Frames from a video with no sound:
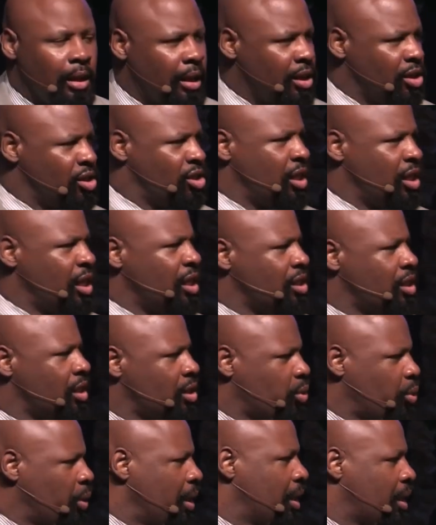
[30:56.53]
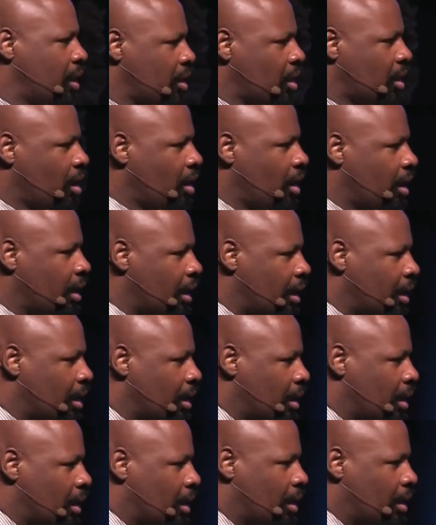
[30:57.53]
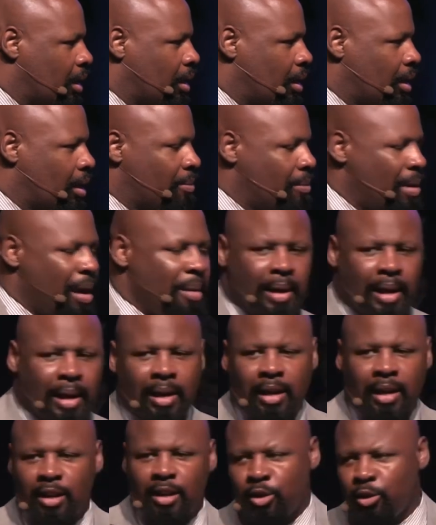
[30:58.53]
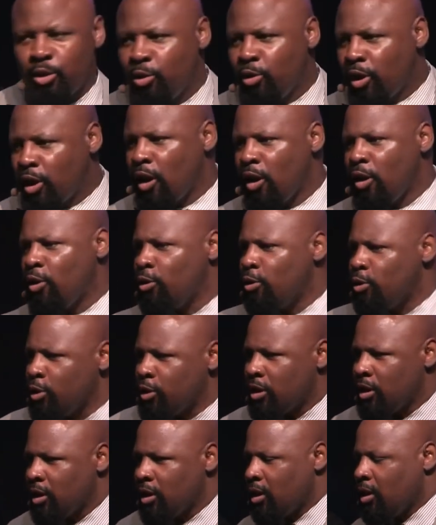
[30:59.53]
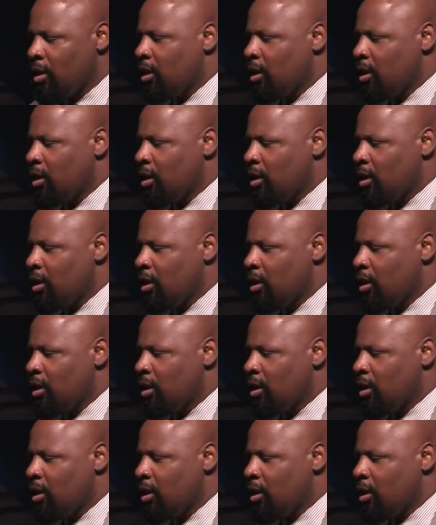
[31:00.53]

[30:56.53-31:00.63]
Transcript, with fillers: In Jesus, we get authority. My man gets new clothes.